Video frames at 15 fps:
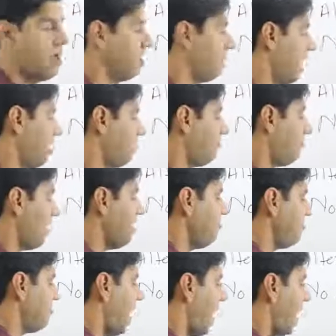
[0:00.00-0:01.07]
There are
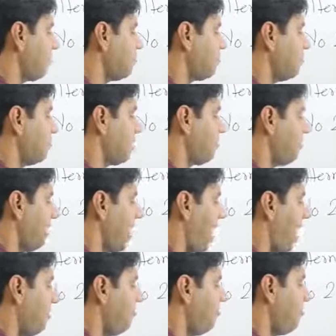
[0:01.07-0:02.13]
5 gaps, but we
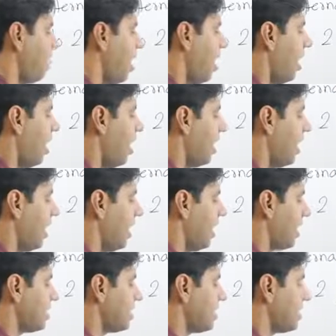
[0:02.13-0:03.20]
have
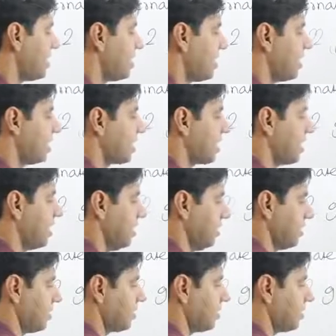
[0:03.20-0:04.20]
let's say 6 girls.